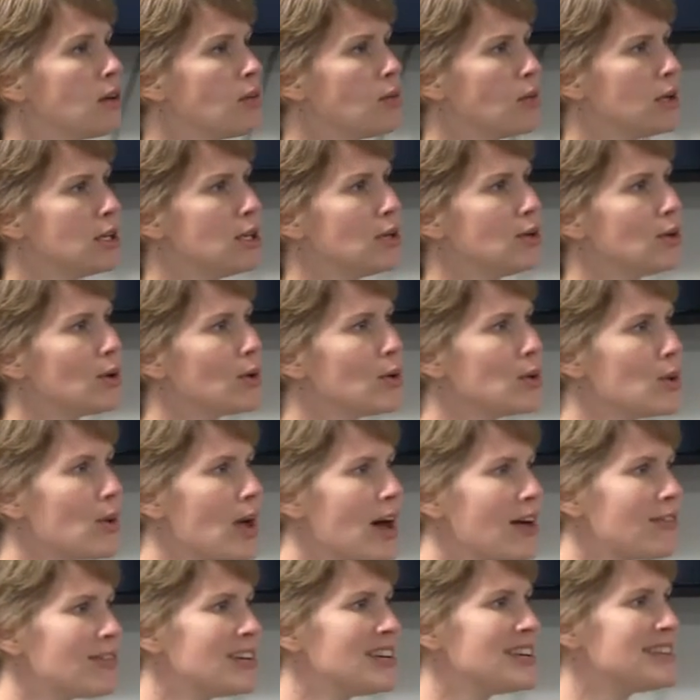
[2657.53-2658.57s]
When you know you
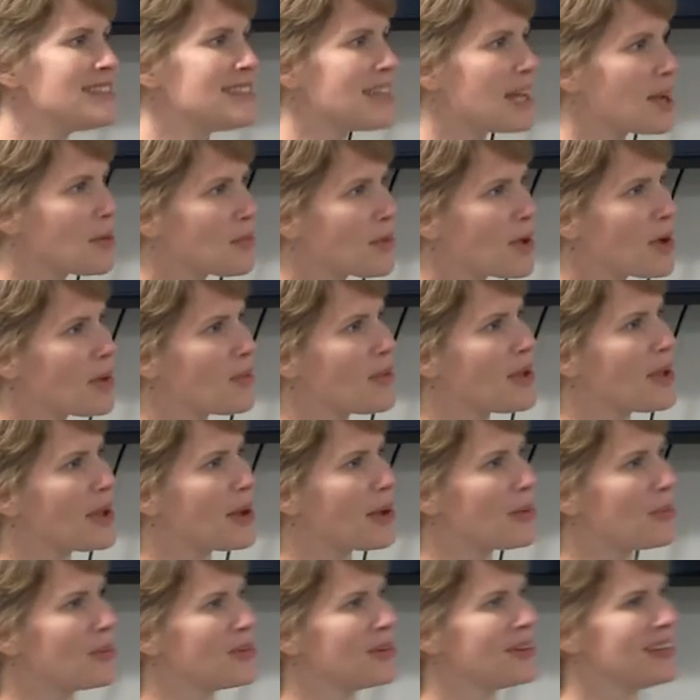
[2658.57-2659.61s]
have an exam coming
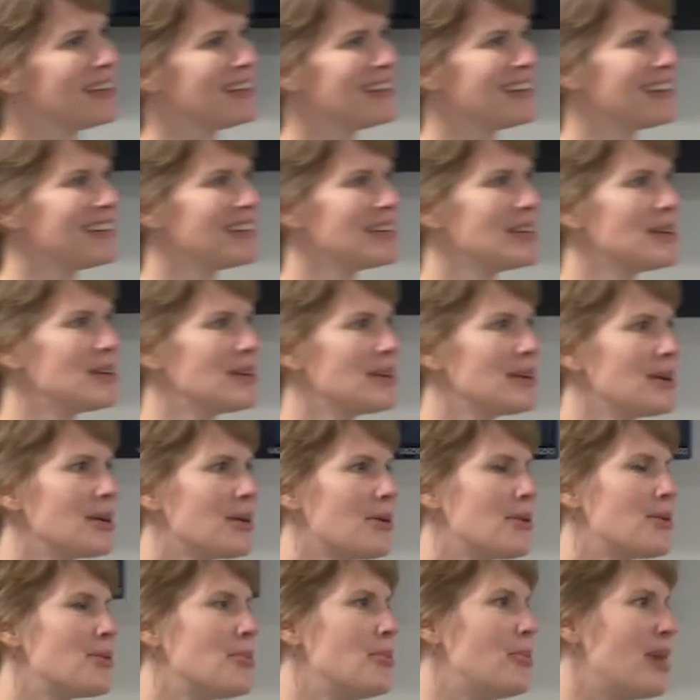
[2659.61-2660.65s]
up,
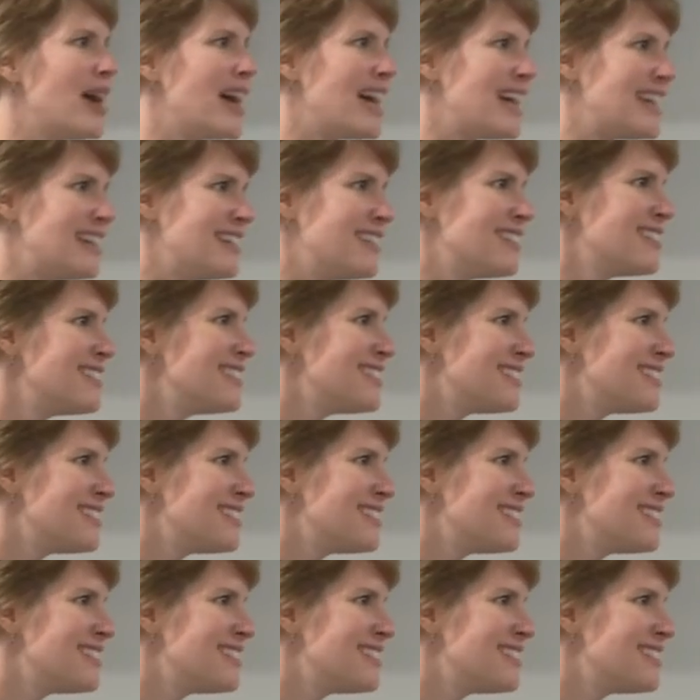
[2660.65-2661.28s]
go to bed.